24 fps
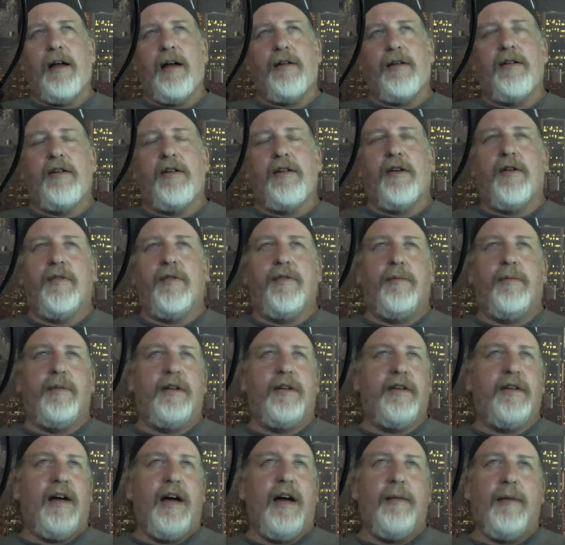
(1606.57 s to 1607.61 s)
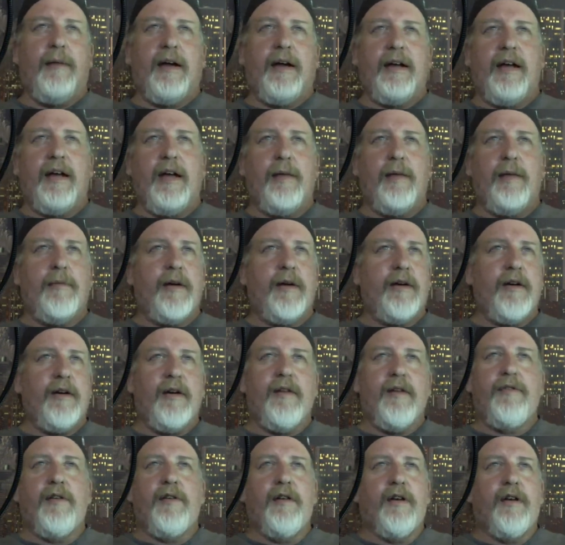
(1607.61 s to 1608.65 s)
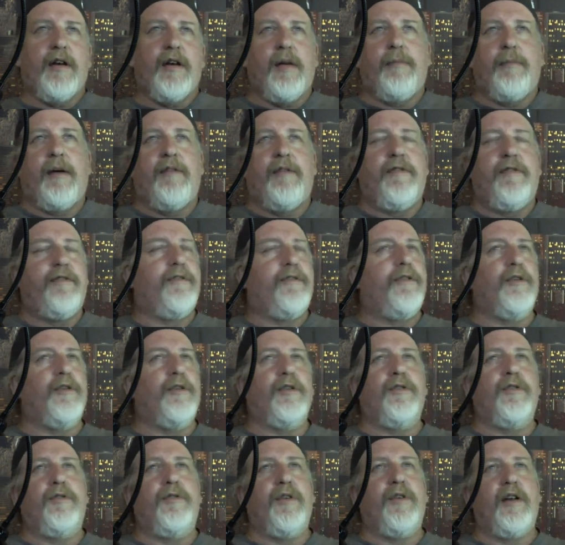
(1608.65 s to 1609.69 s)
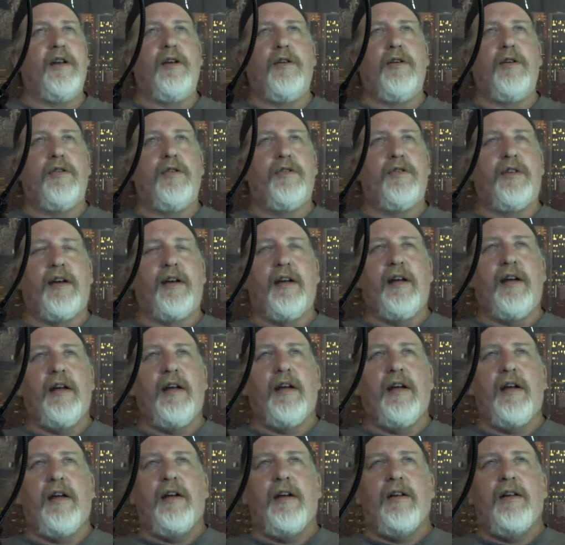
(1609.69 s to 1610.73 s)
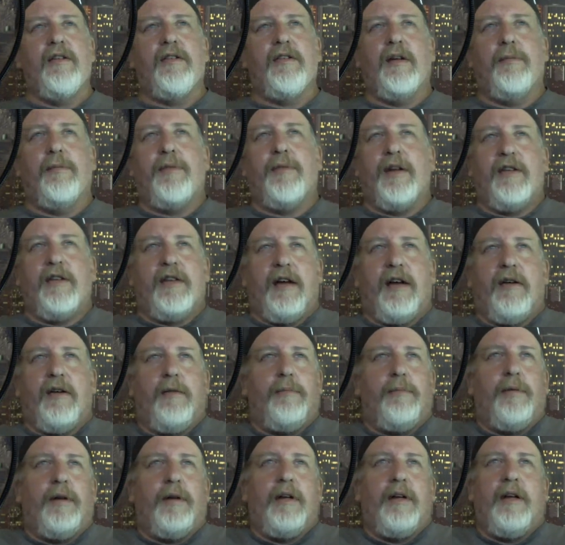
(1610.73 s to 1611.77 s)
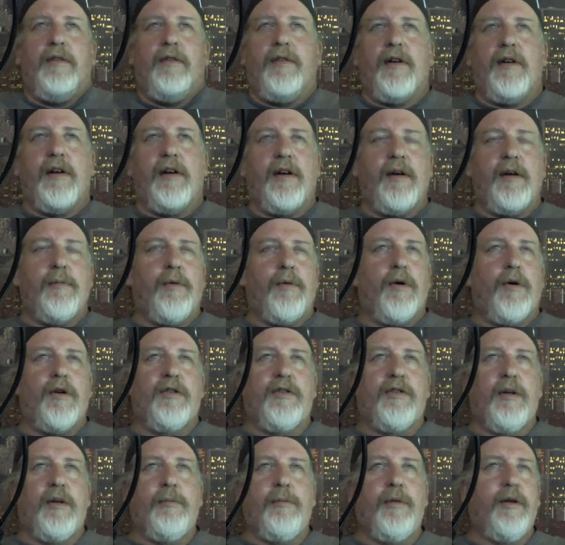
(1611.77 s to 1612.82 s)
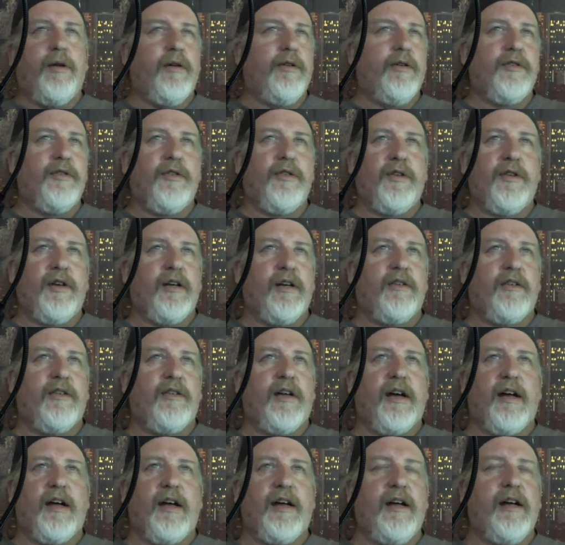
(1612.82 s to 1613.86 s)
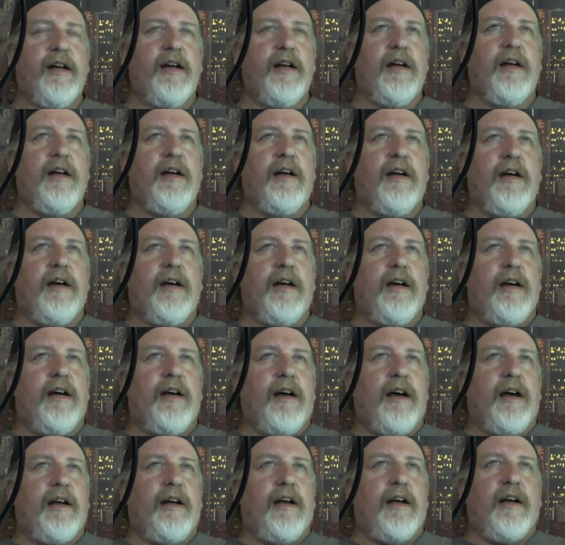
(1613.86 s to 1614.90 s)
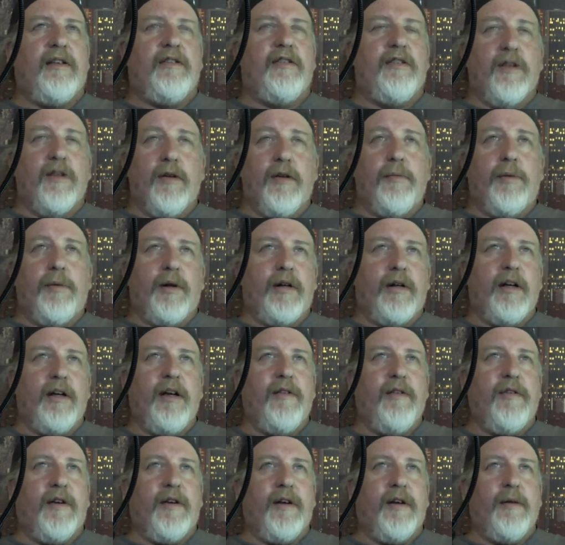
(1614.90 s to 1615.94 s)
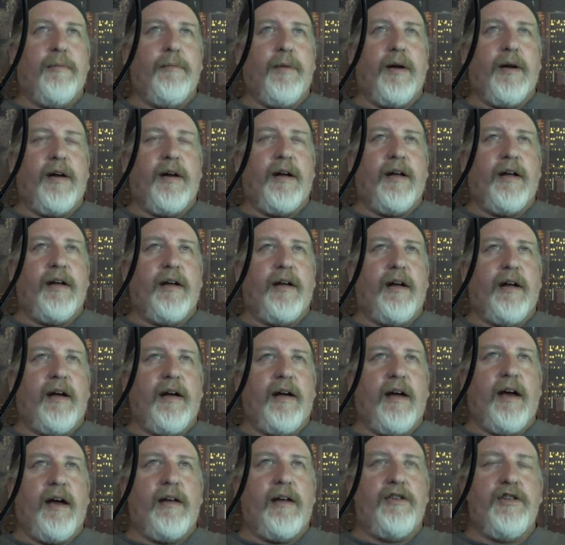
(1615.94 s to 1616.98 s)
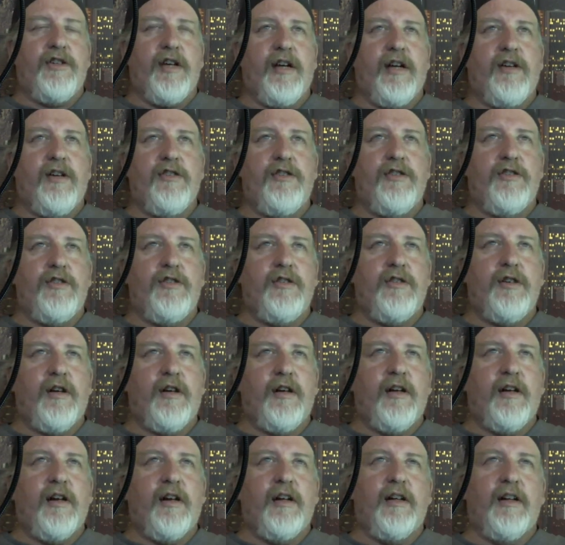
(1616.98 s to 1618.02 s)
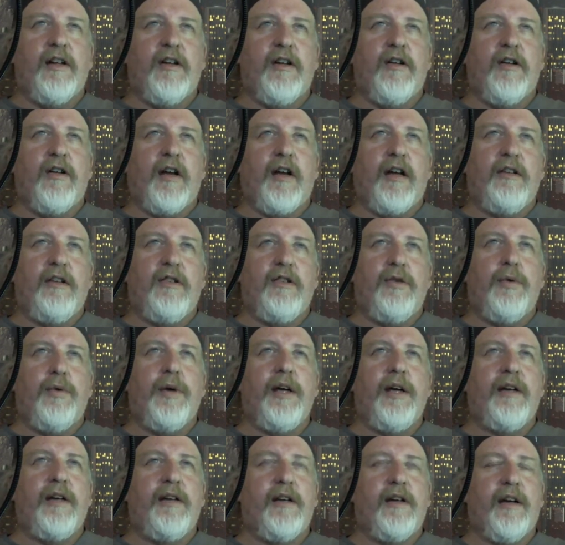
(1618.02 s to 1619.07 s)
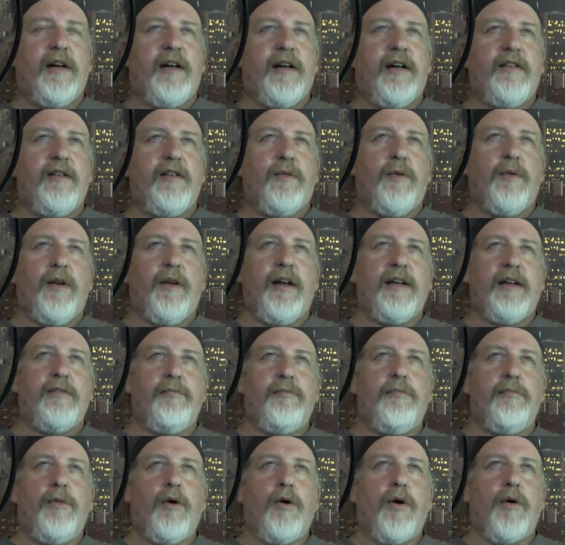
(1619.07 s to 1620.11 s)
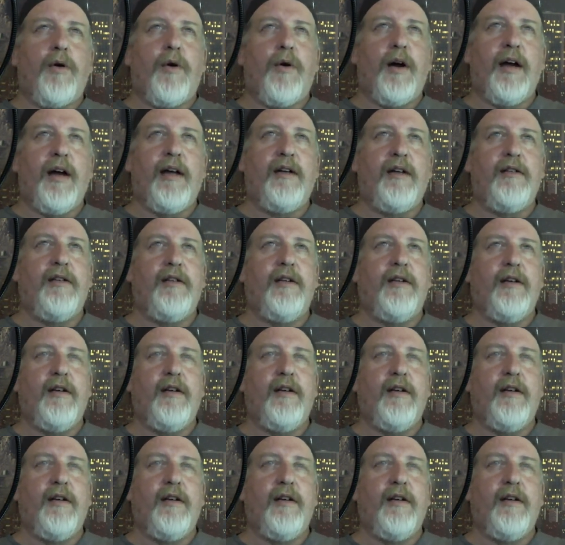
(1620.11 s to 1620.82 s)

during from the time I came in here. If you look at my first videos, some things I don't believe in anymore. Some of those things I still believe in, but I changed it a little. I tweaked it, and I said, well, that's more right.